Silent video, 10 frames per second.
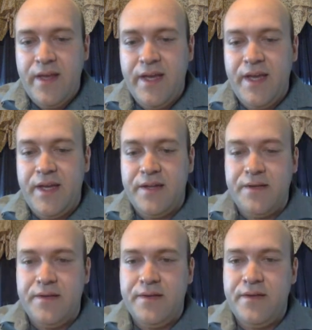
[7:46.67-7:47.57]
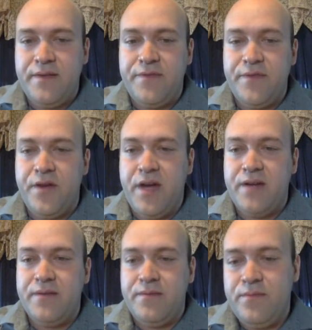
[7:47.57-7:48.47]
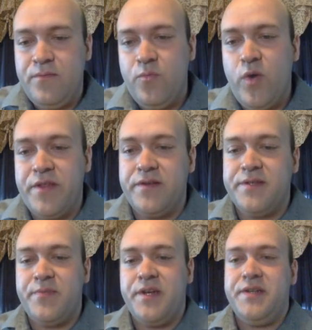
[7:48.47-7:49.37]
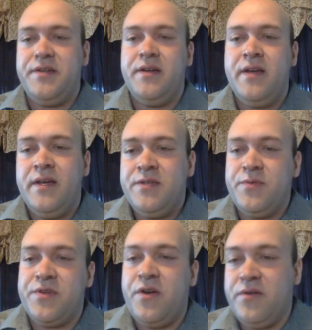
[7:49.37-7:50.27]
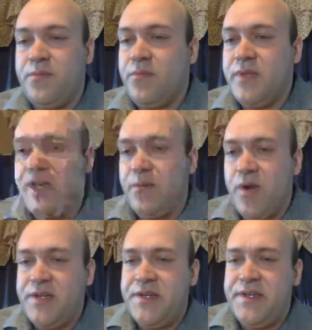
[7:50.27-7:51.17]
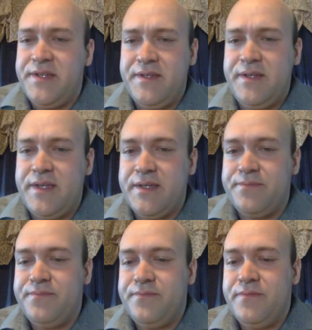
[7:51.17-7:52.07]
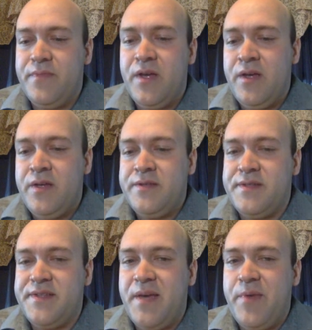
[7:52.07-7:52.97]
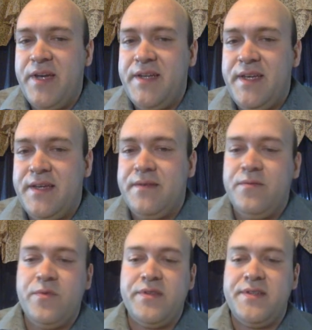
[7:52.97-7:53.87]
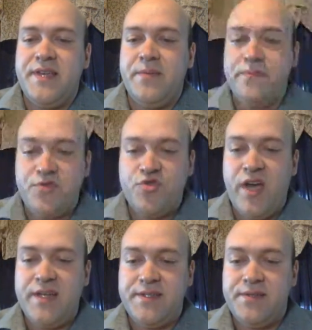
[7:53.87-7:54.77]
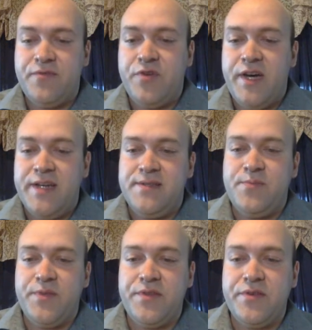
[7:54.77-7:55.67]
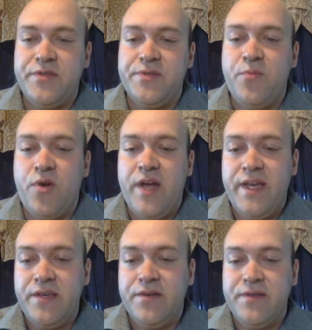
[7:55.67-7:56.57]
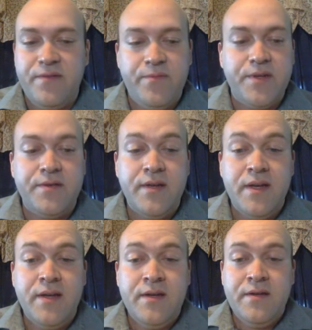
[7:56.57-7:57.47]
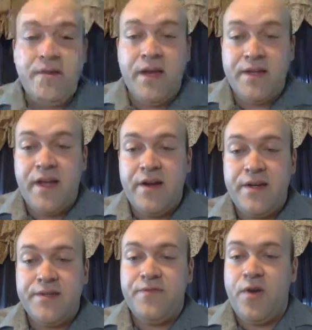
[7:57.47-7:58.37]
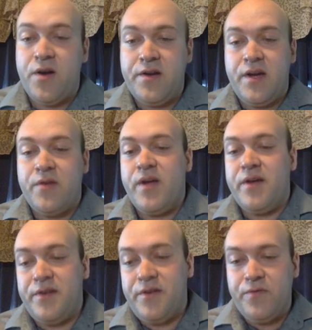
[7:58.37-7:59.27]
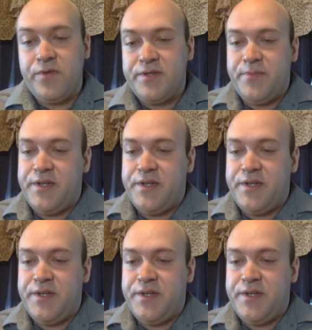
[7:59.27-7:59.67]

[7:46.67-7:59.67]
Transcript: And if they're not weathered as much, what's called breccia. It's the same idea. We're the same sizes of clasts, but they're just more angular. They've been not carried as far and not rounded over as